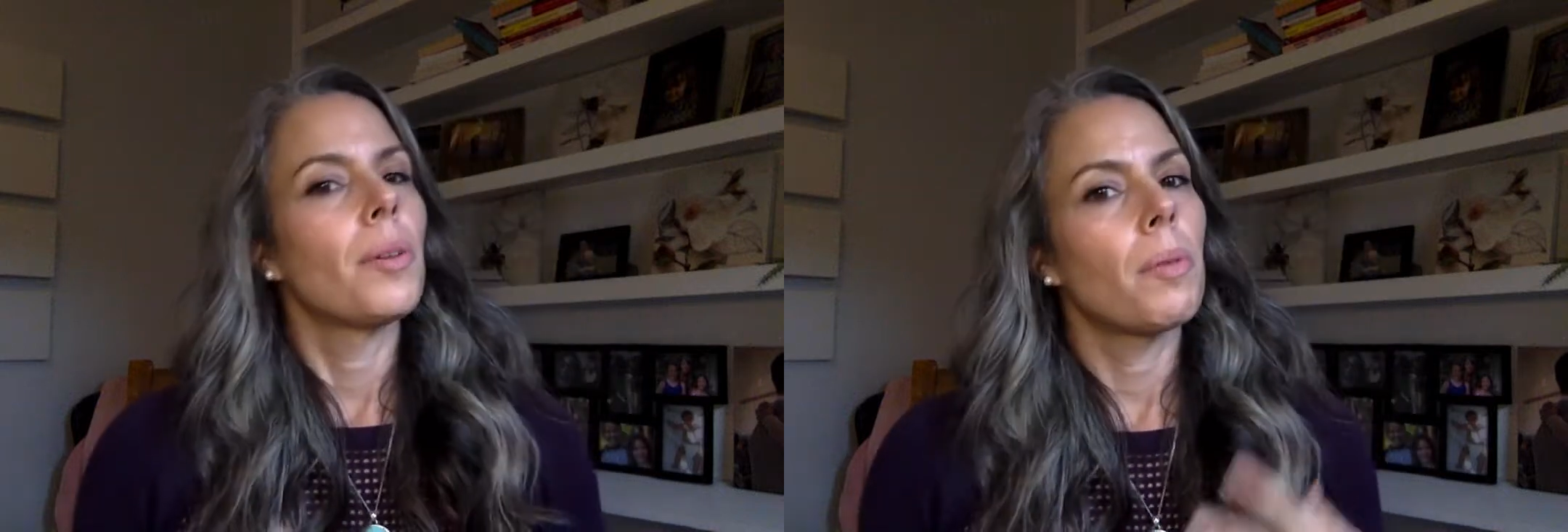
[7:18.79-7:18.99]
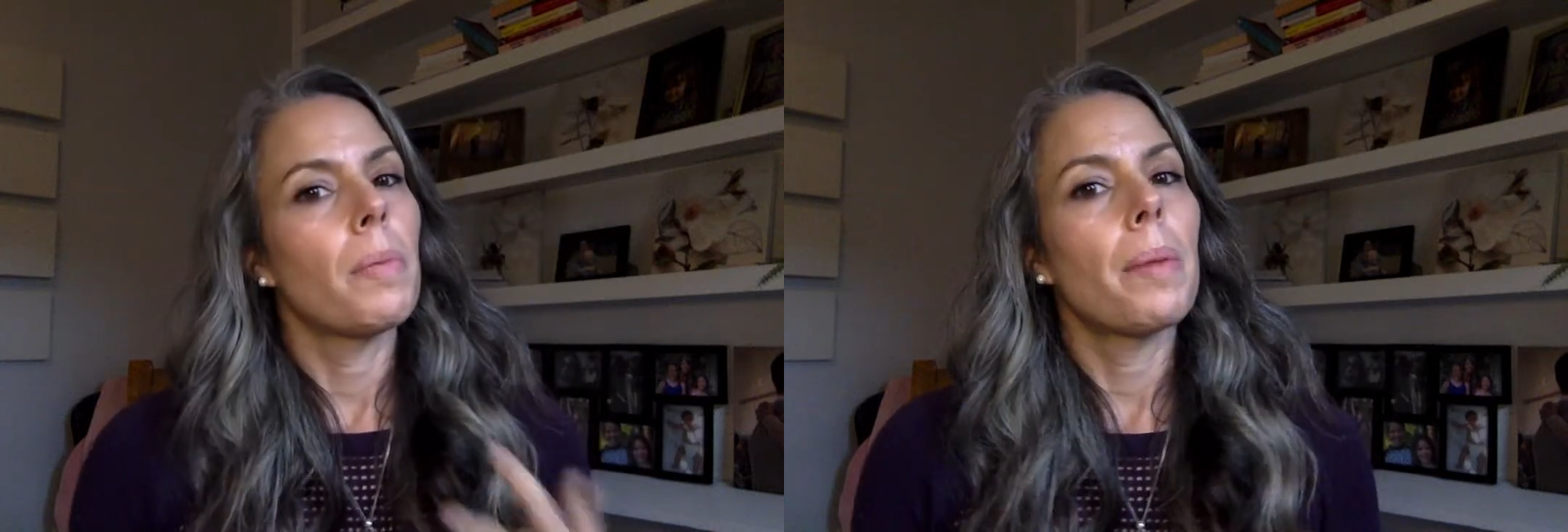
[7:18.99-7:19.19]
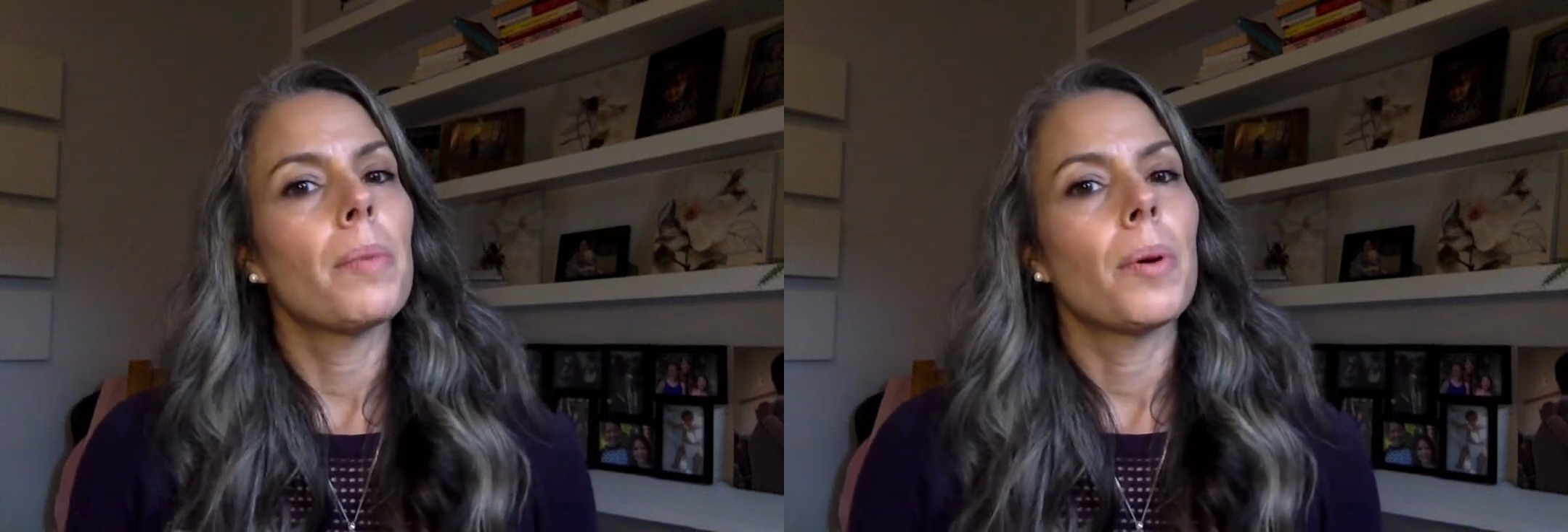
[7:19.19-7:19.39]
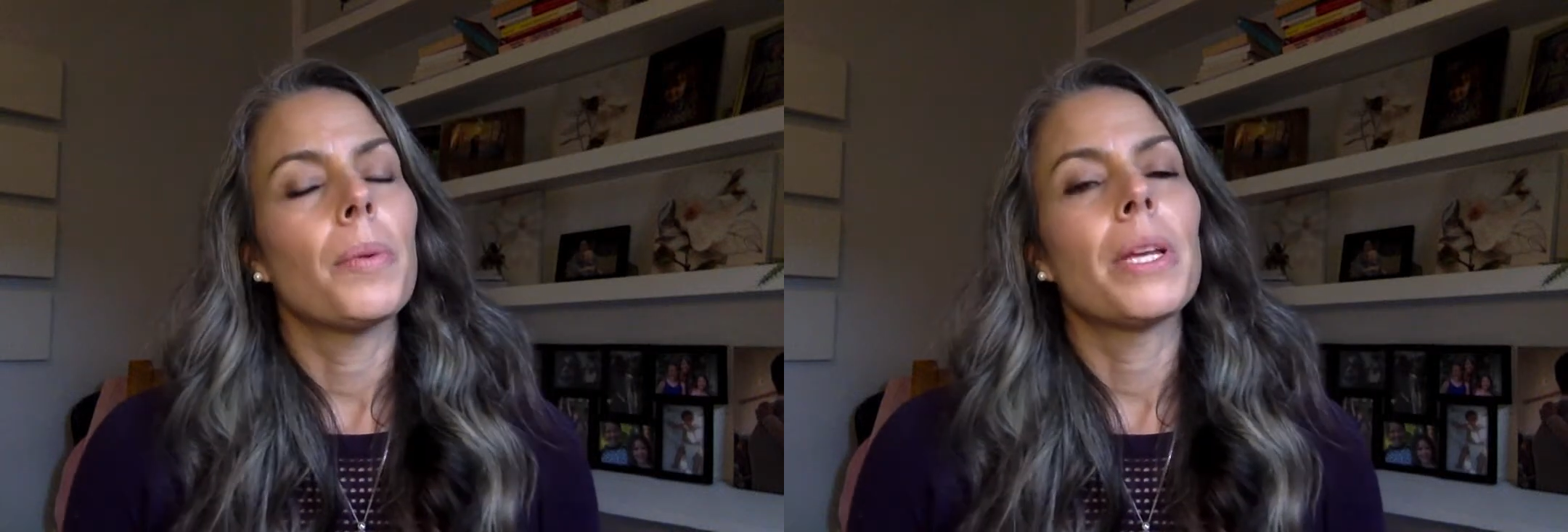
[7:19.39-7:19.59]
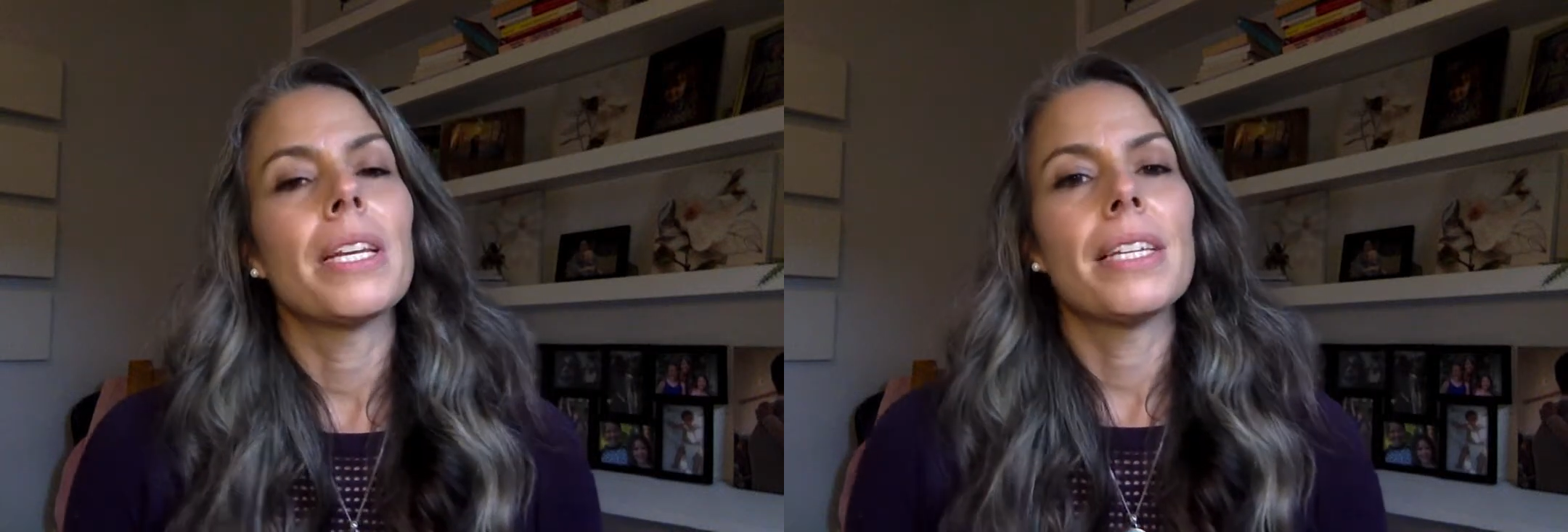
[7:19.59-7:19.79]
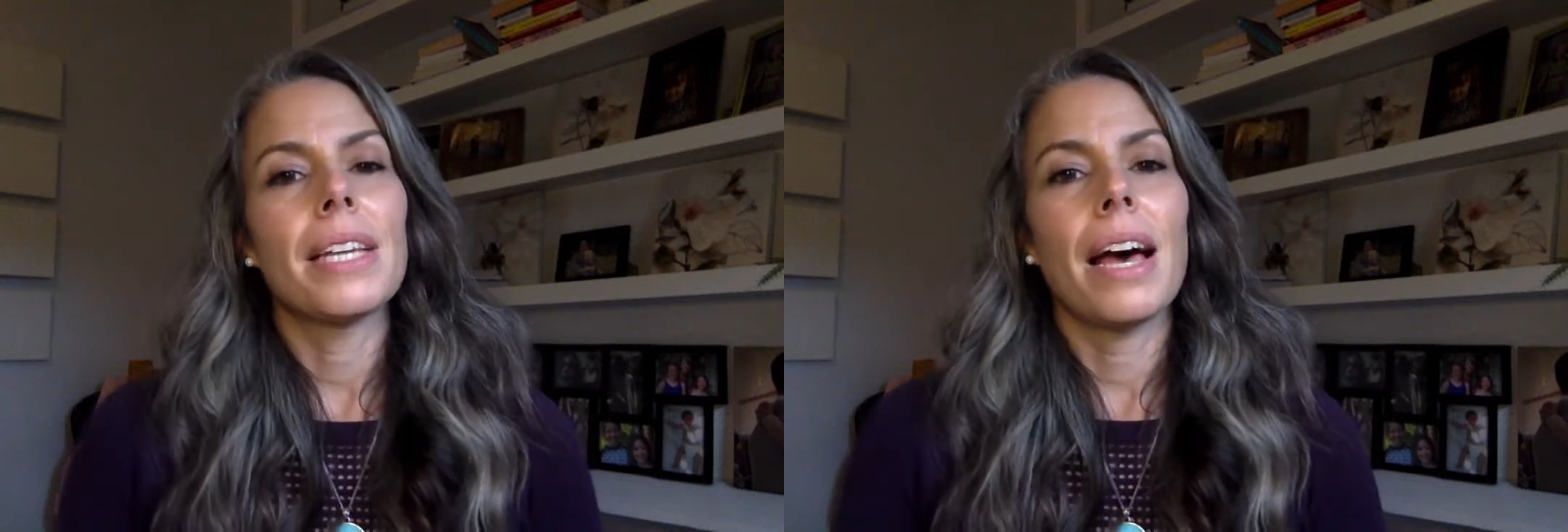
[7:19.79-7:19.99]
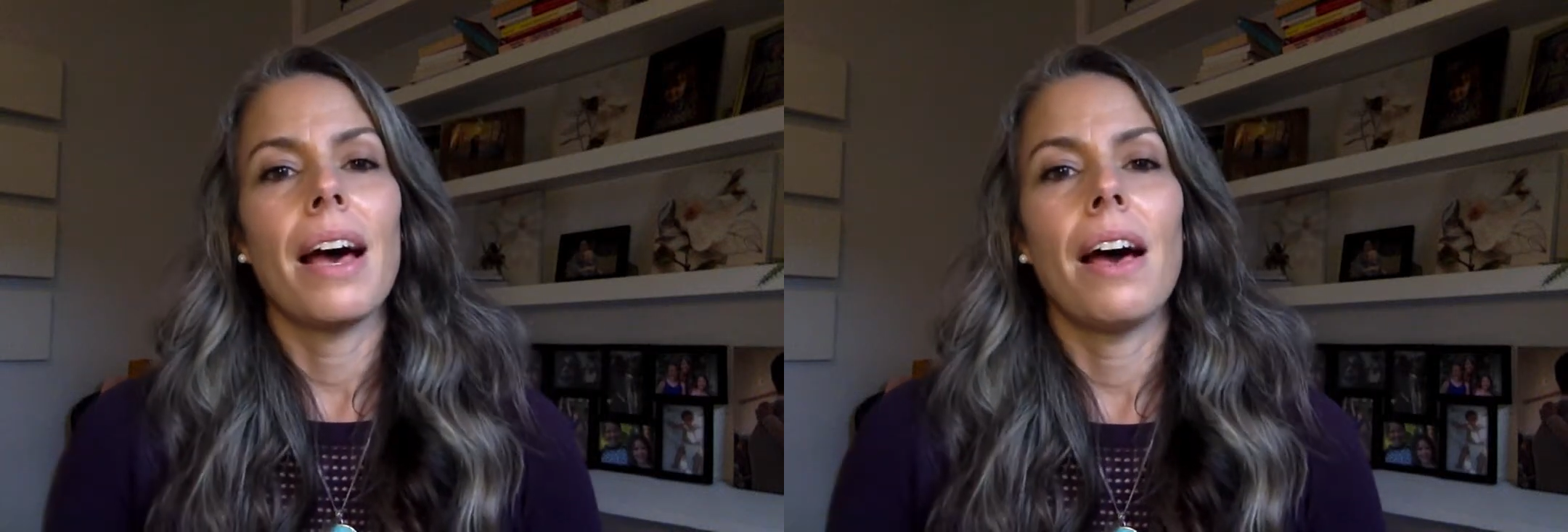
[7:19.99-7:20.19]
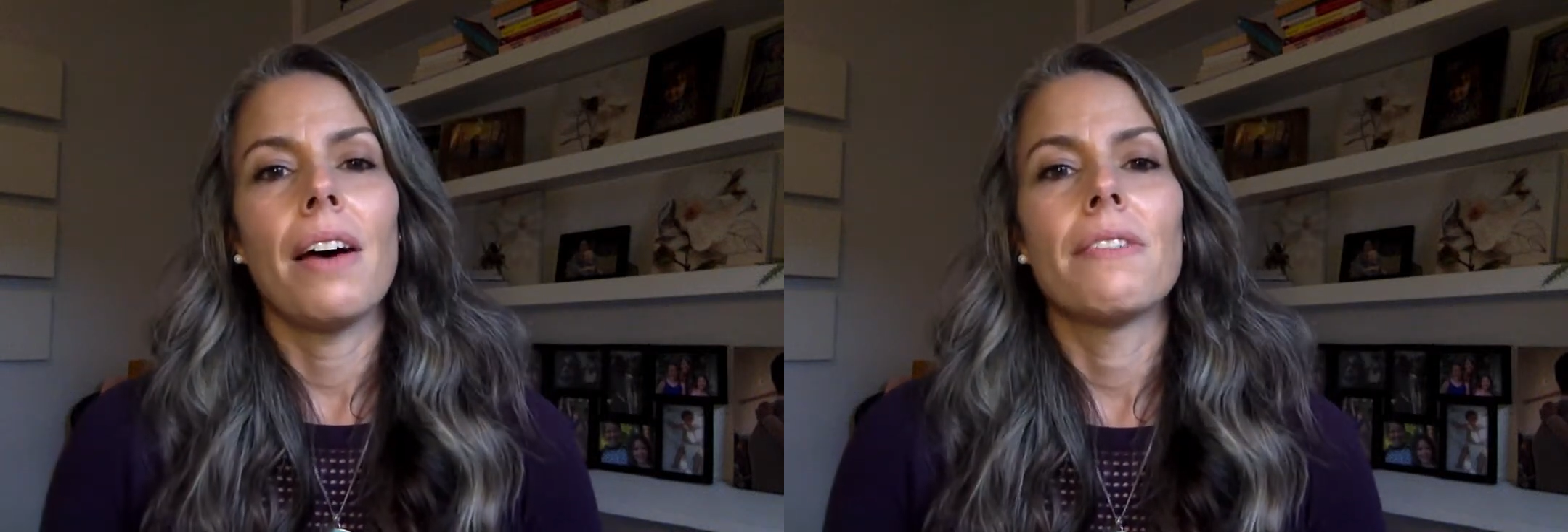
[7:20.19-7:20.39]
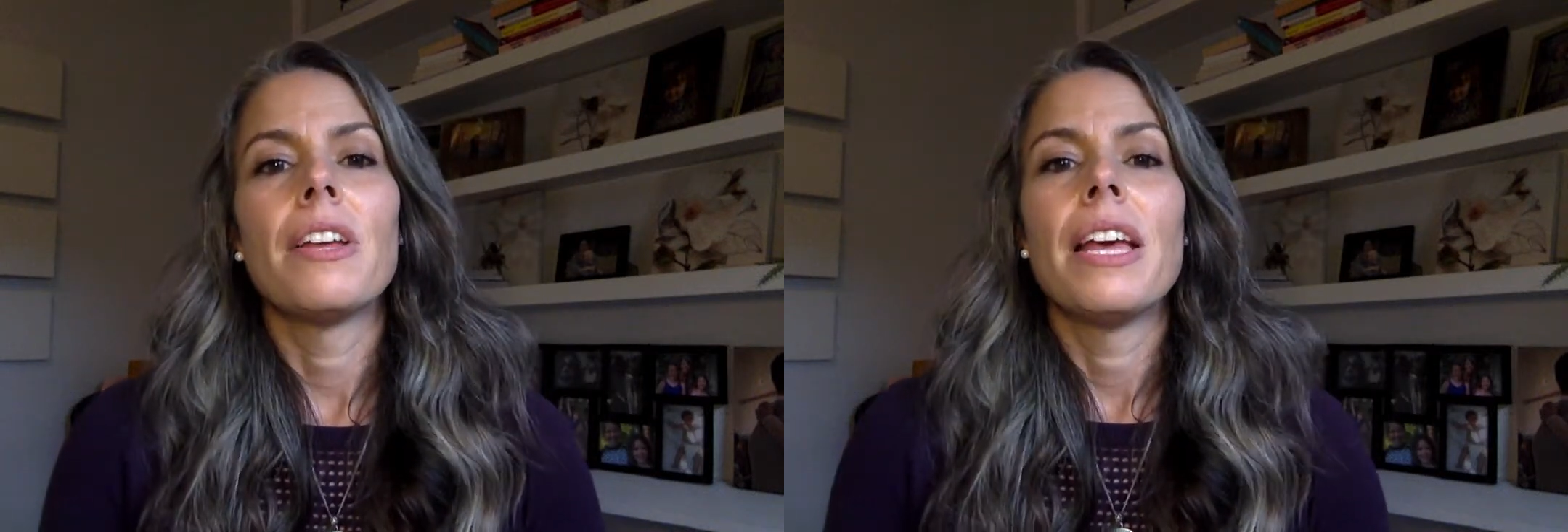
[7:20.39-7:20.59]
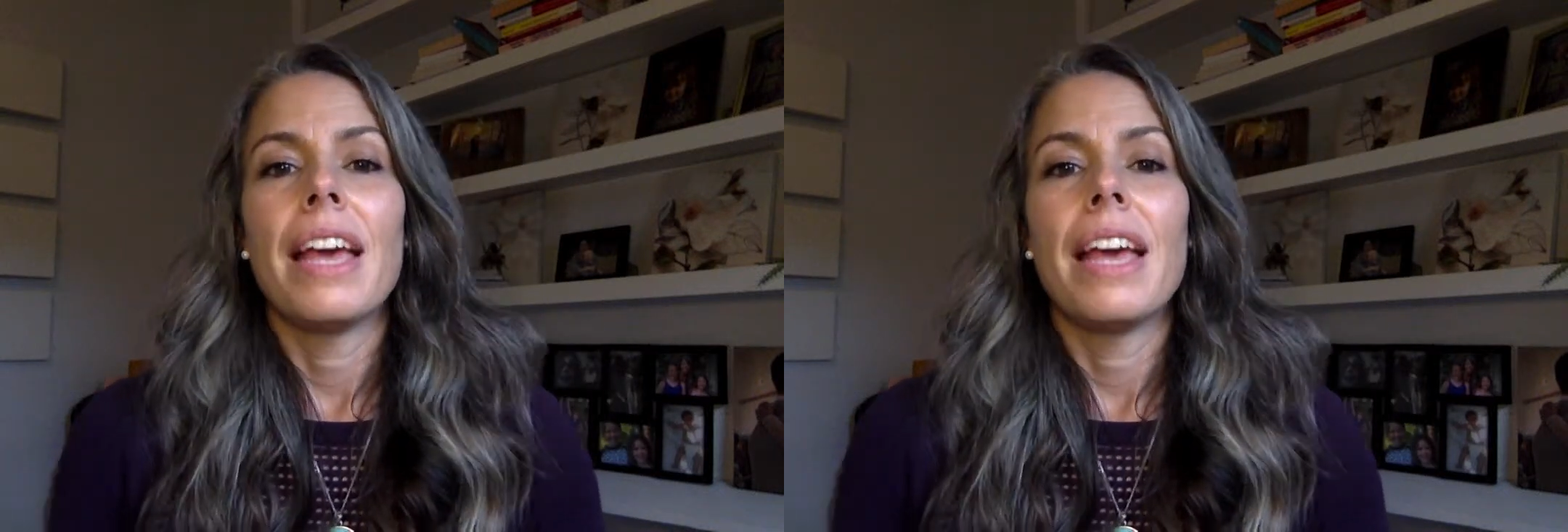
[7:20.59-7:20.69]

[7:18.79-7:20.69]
remember, we need to have